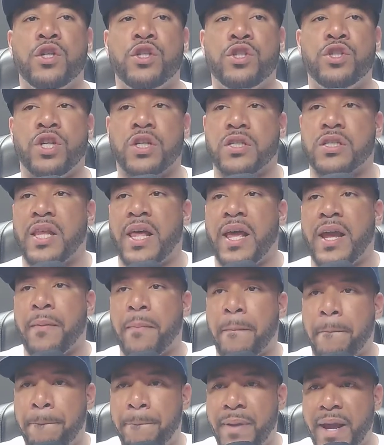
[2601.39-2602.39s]
just like
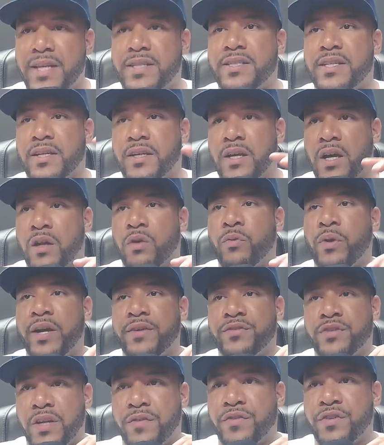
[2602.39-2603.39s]
basic color waves
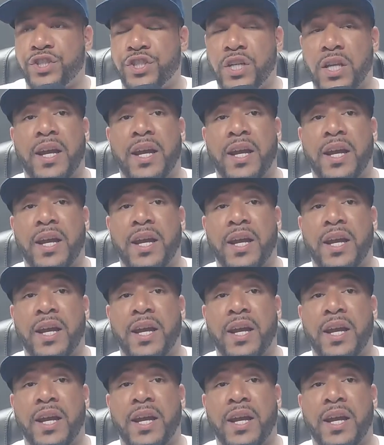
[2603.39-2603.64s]
for different shit.